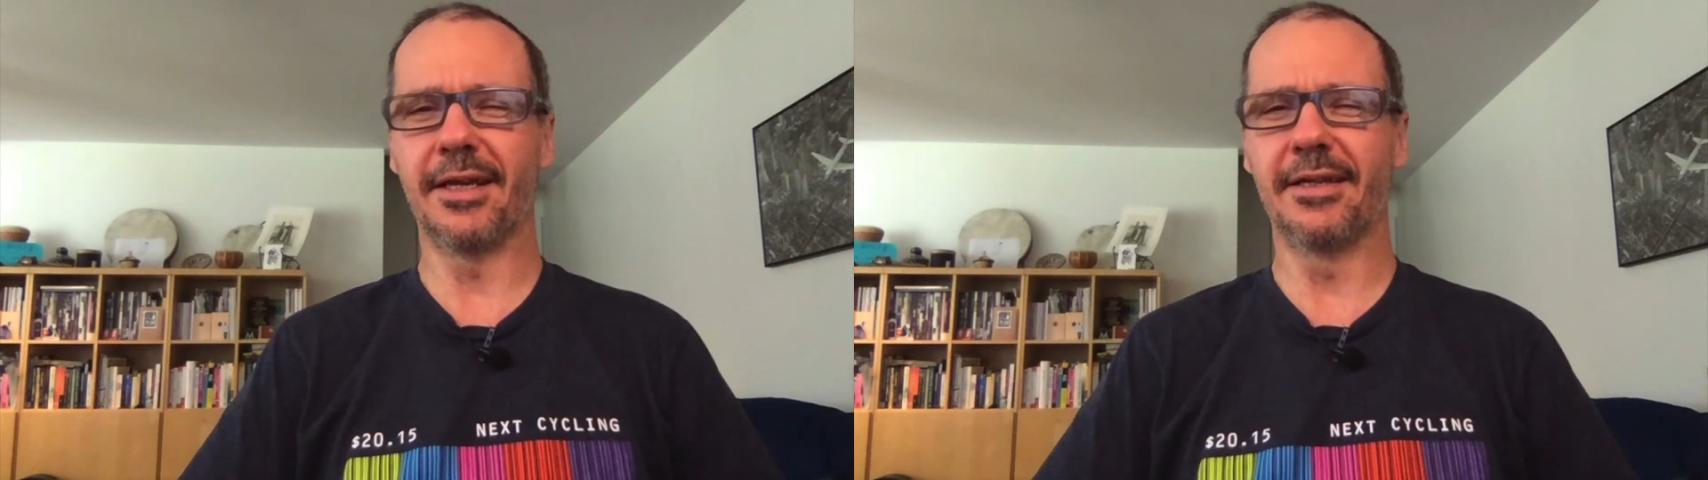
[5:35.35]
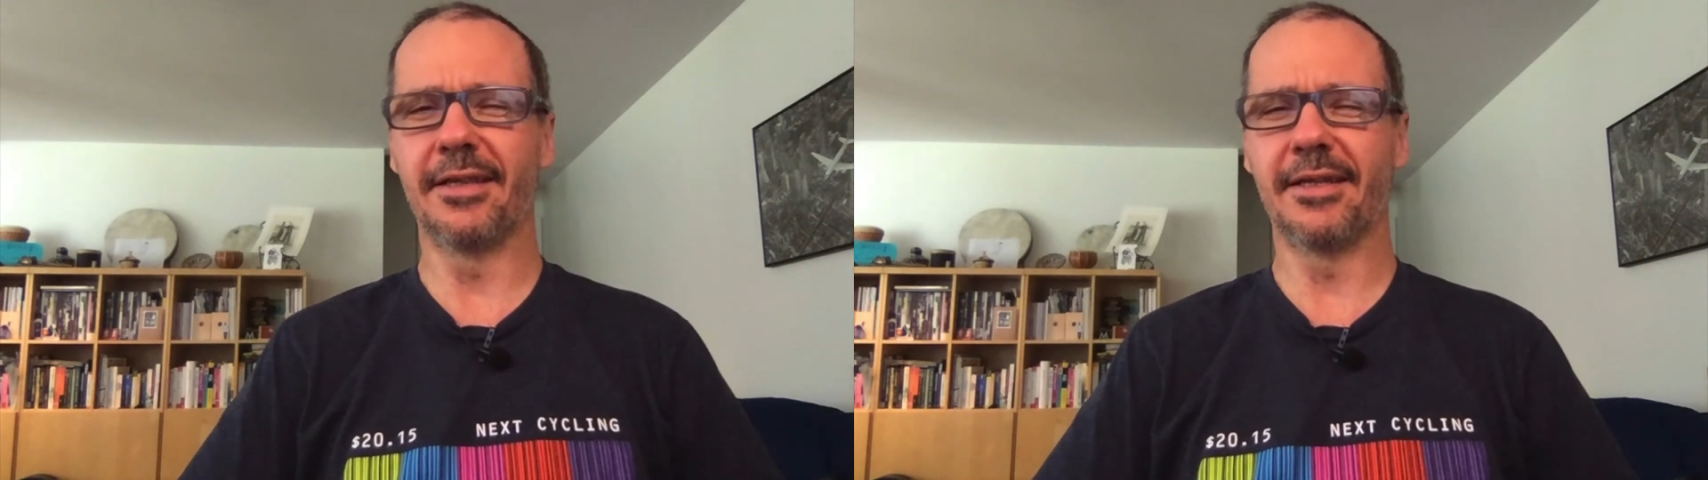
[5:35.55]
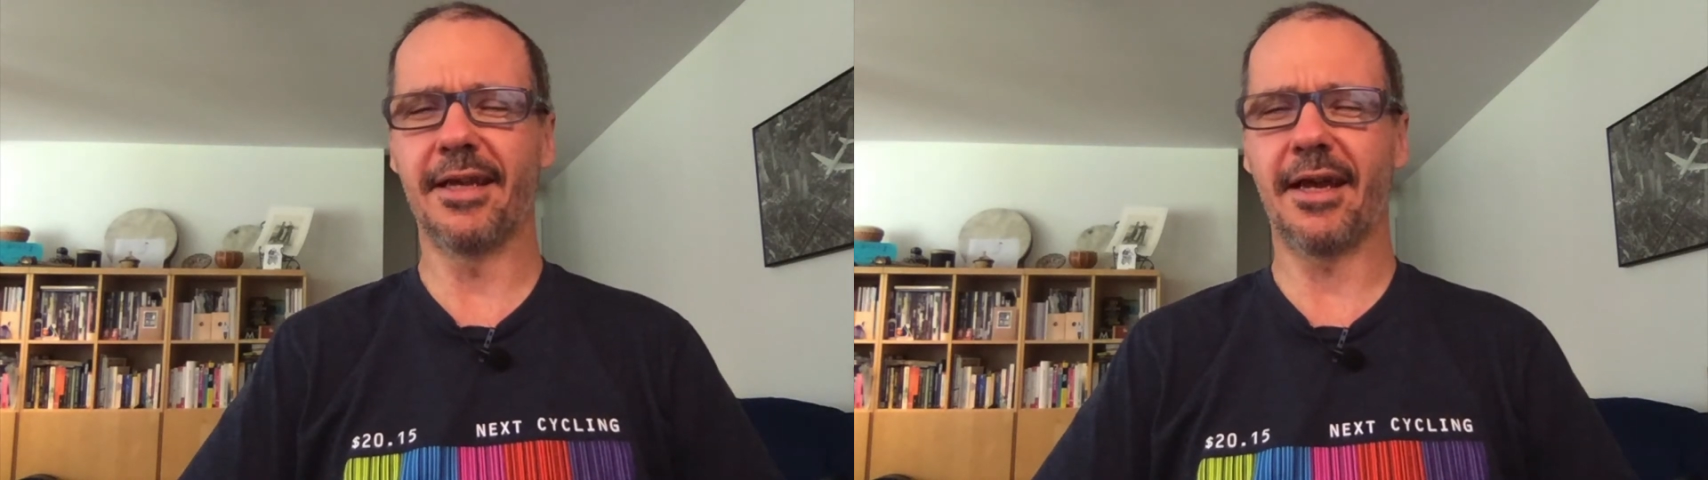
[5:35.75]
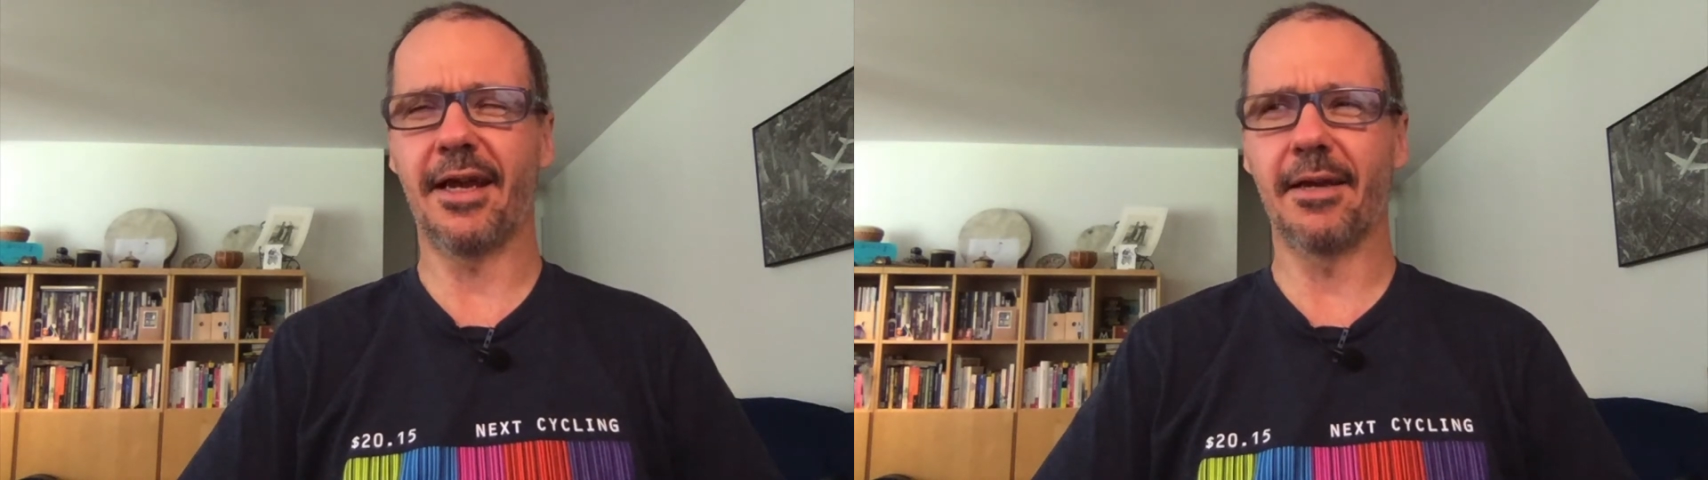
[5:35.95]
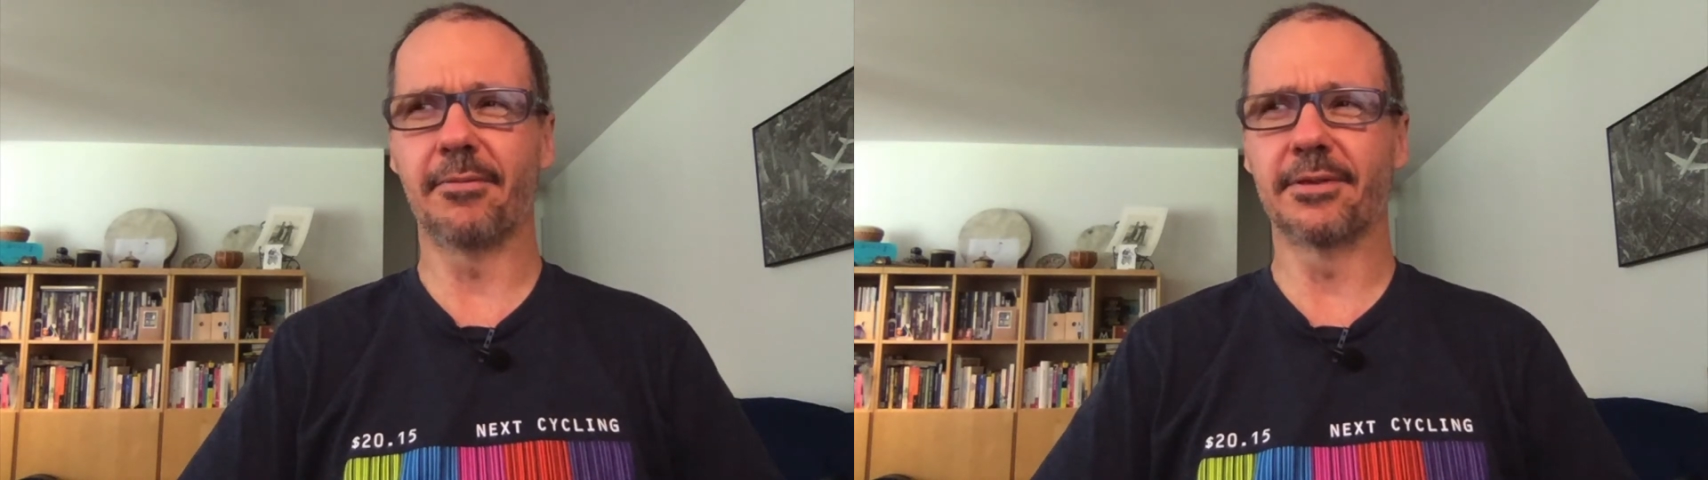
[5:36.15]
end of the
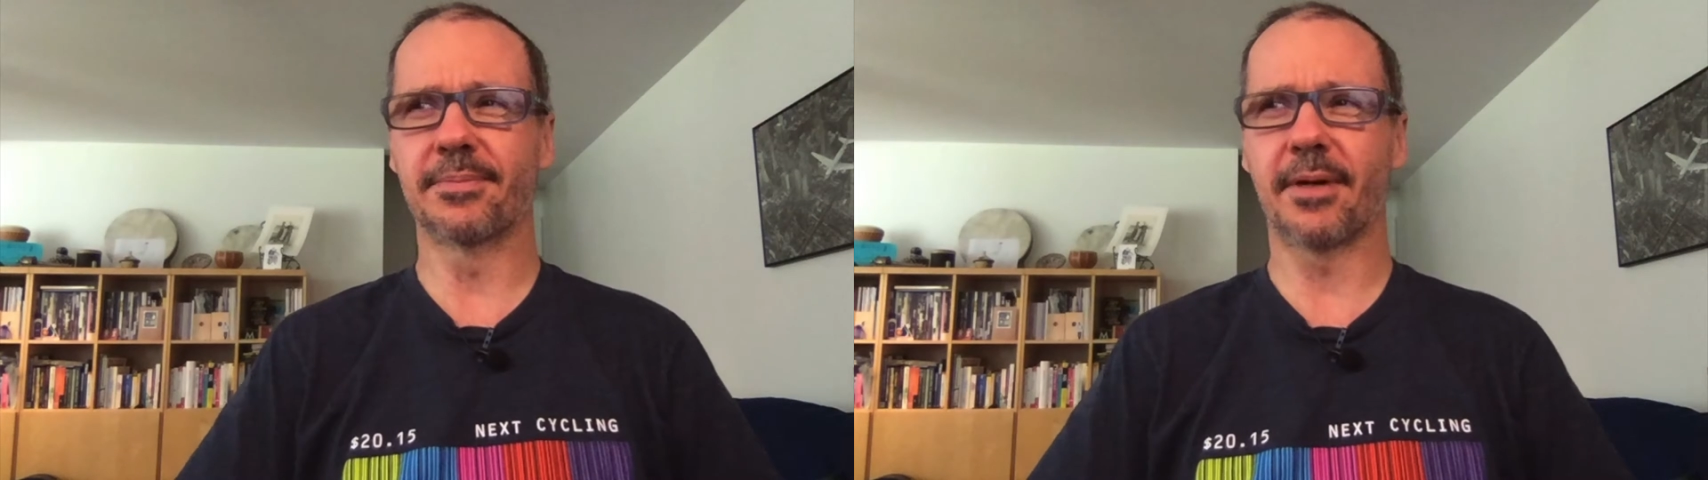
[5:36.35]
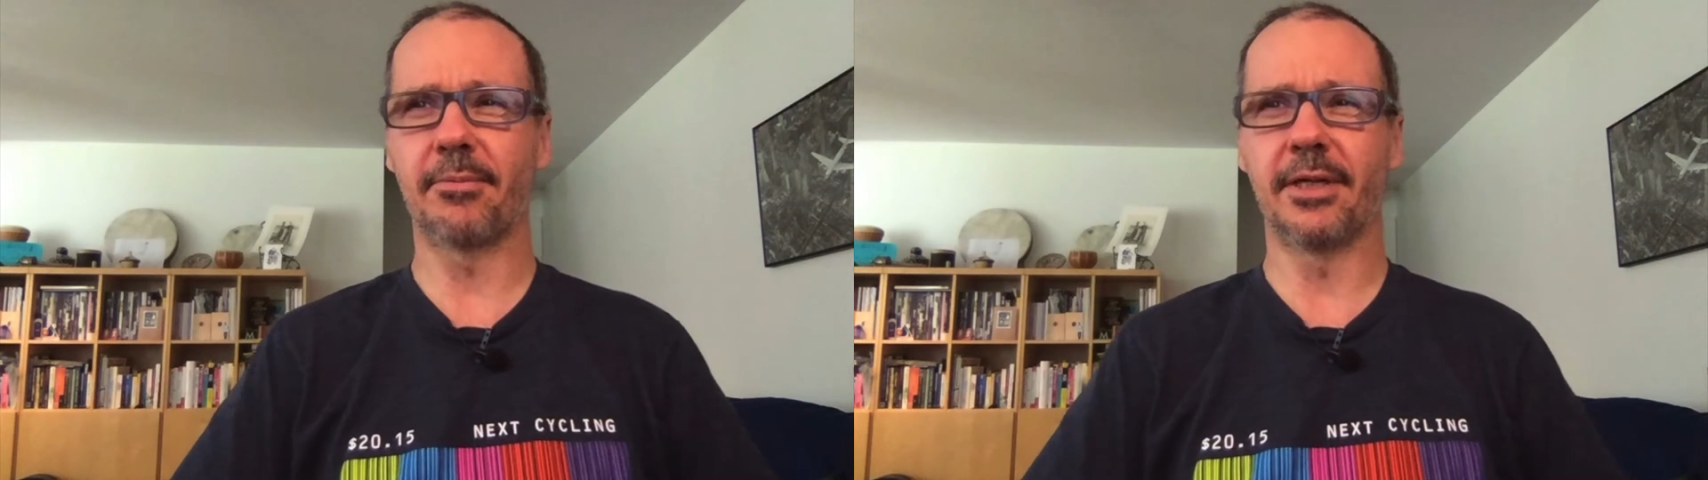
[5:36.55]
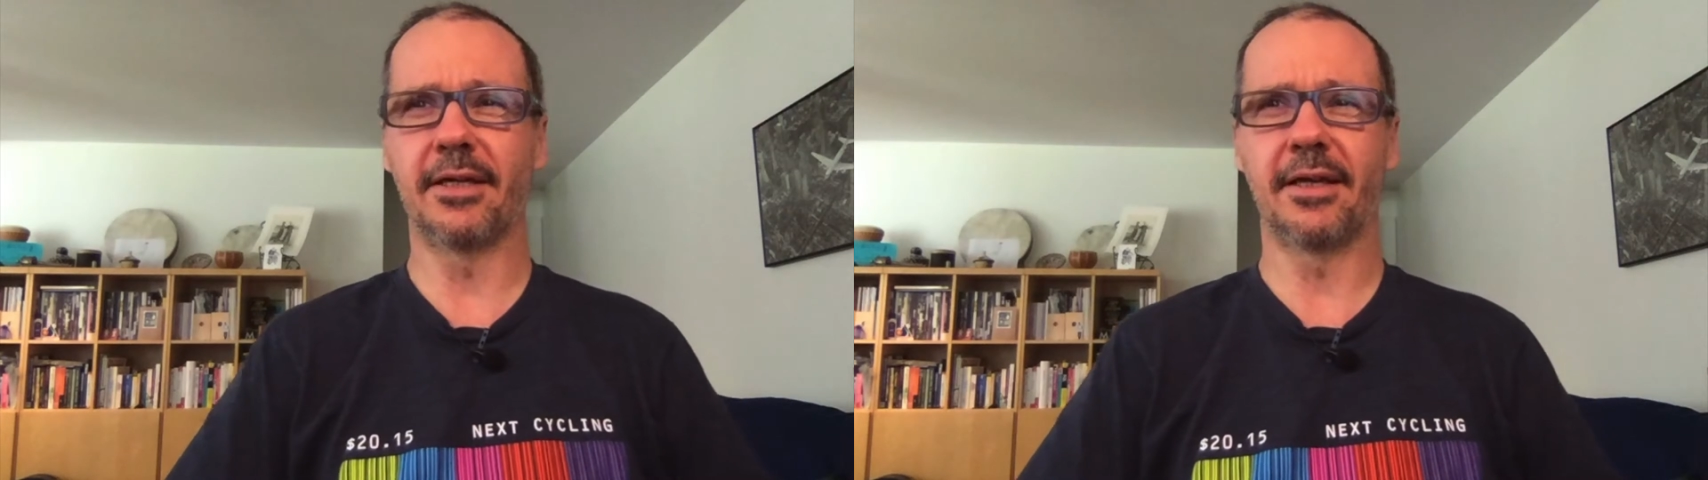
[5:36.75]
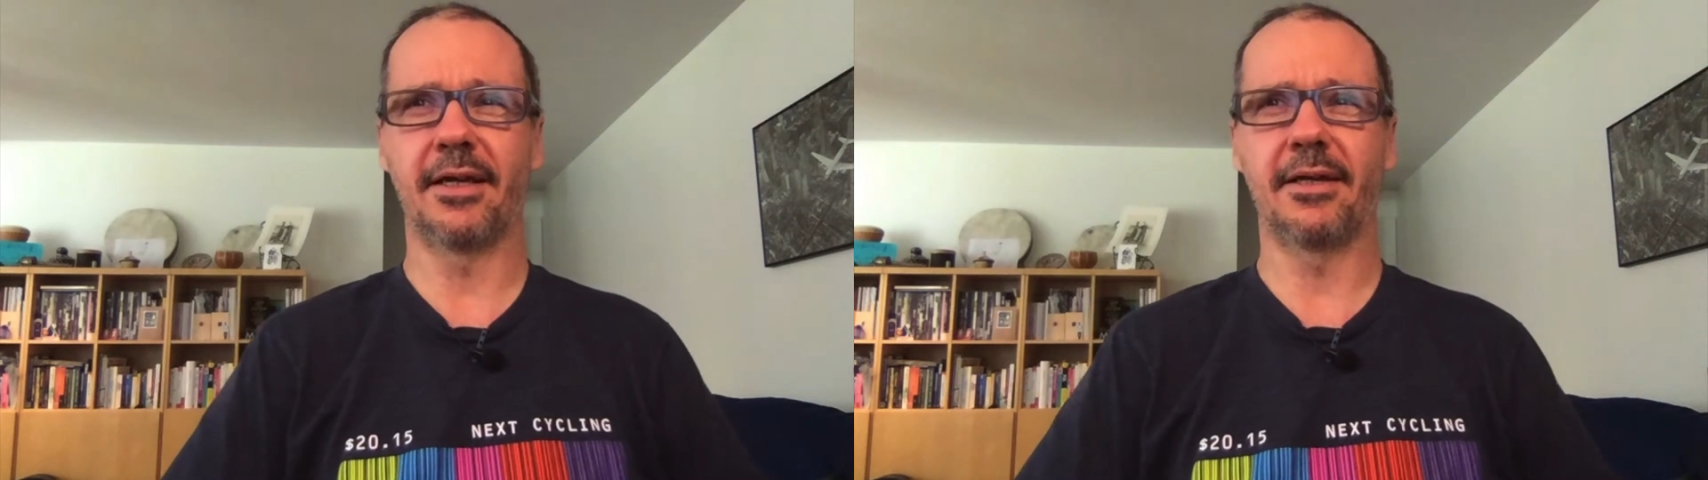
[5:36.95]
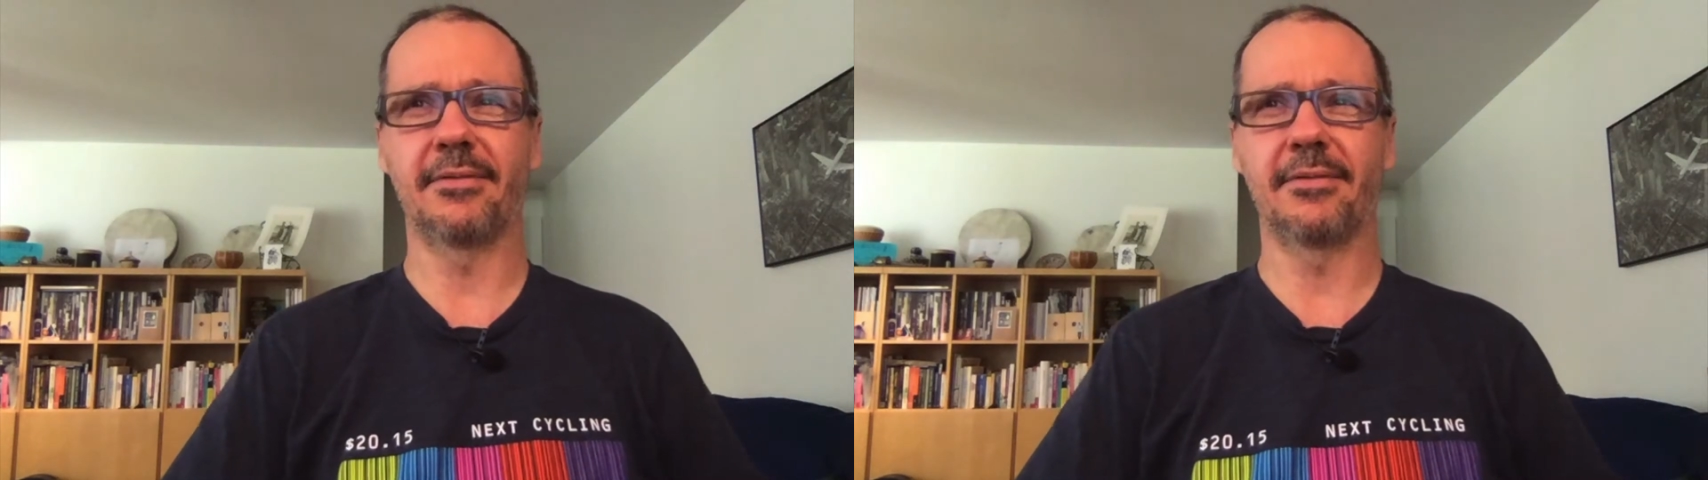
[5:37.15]
day, it was probably into,